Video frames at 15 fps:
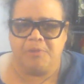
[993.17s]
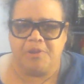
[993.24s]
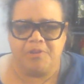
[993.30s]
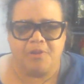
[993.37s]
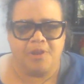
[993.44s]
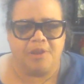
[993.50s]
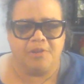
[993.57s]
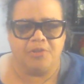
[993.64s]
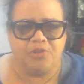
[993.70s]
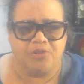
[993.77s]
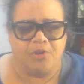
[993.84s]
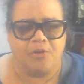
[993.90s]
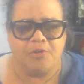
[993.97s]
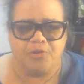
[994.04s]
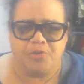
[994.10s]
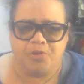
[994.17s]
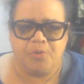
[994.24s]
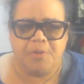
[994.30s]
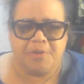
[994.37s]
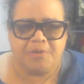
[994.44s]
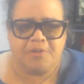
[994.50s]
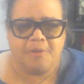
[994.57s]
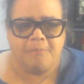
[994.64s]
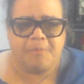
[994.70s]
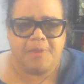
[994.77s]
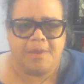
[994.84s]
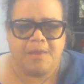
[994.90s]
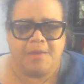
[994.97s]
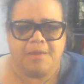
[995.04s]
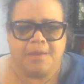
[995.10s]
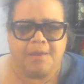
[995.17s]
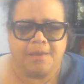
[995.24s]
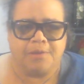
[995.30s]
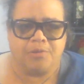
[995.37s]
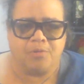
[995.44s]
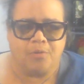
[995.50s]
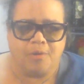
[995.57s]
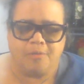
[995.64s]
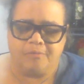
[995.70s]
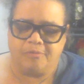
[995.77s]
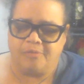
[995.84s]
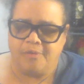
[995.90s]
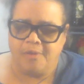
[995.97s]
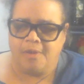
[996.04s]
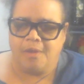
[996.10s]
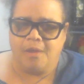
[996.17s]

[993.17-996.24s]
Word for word: because I can start doing something and get sort of